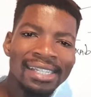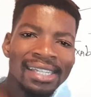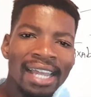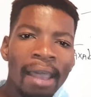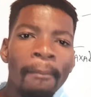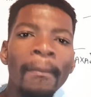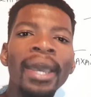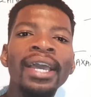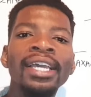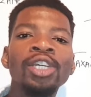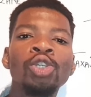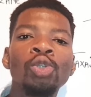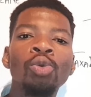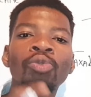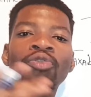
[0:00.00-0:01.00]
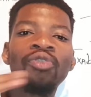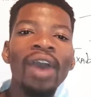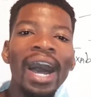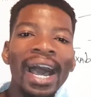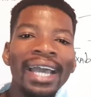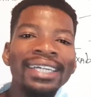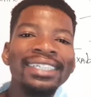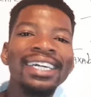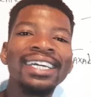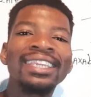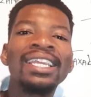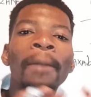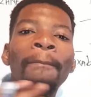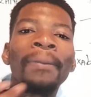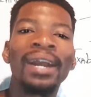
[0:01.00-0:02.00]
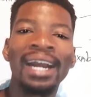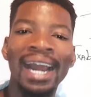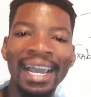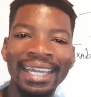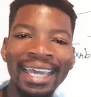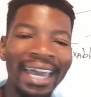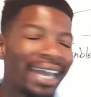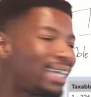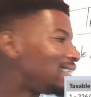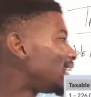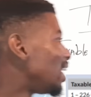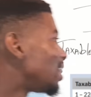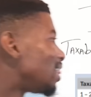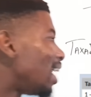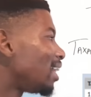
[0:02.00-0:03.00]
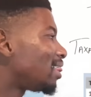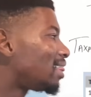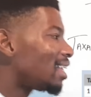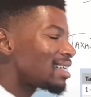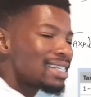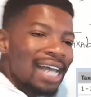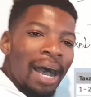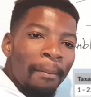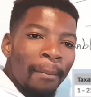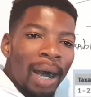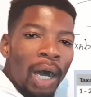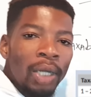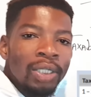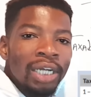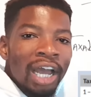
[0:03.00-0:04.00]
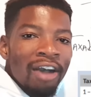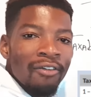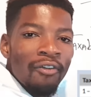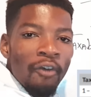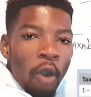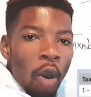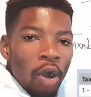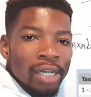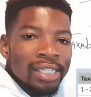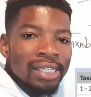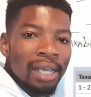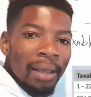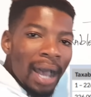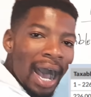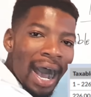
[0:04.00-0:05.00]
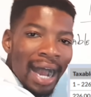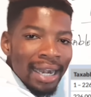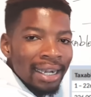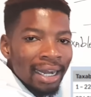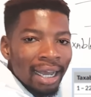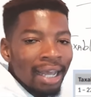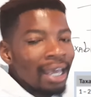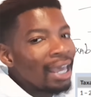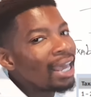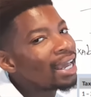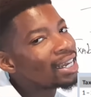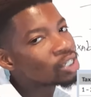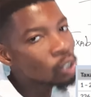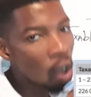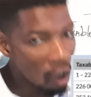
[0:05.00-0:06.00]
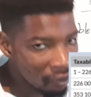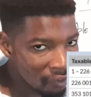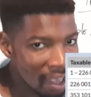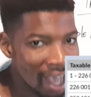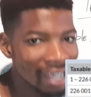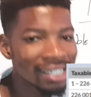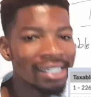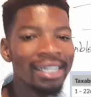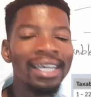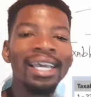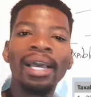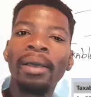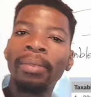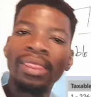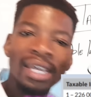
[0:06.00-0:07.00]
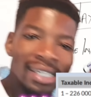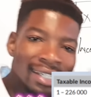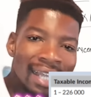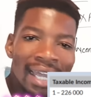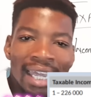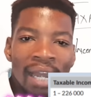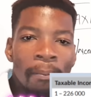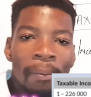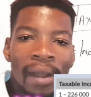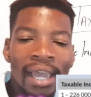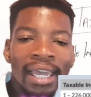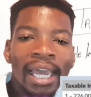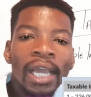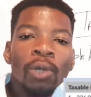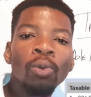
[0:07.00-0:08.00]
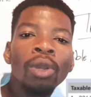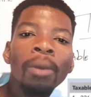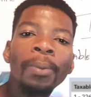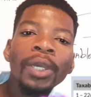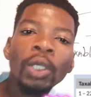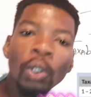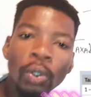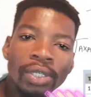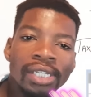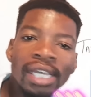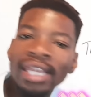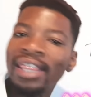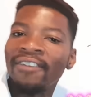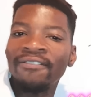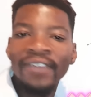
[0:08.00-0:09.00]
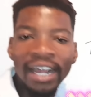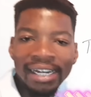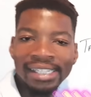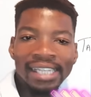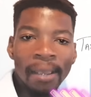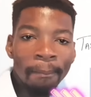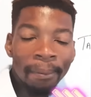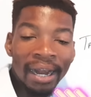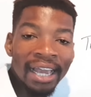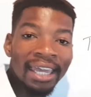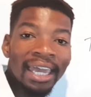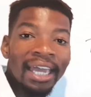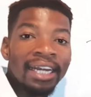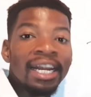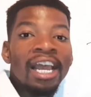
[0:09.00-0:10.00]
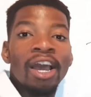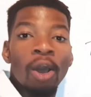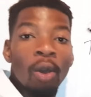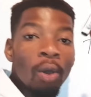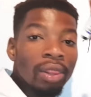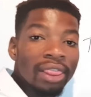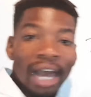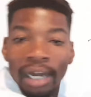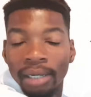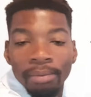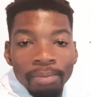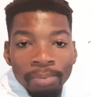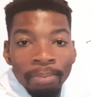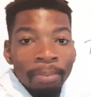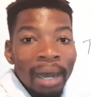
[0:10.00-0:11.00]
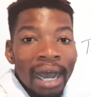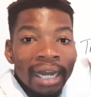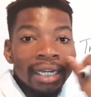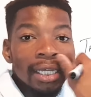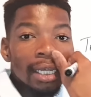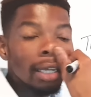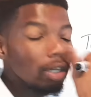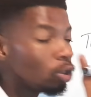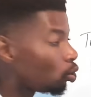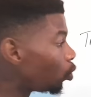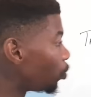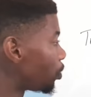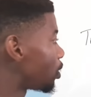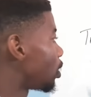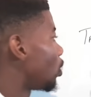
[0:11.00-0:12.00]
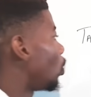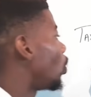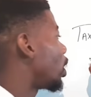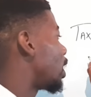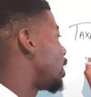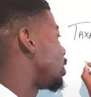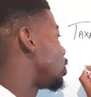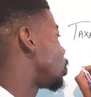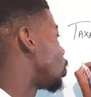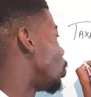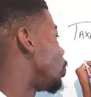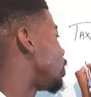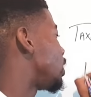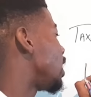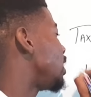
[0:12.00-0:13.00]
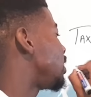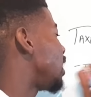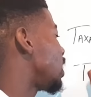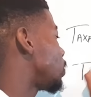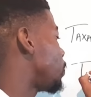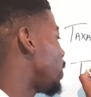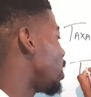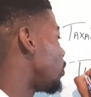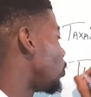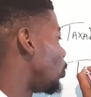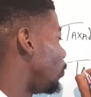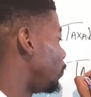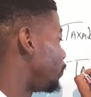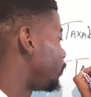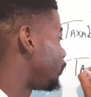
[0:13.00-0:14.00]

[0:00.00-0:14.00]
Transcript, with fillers: step is to find the bracket that this amount falls under. It is obviously the second bracket. We'll be using the very same bracket that Mbali used. All right, so we say tax payable.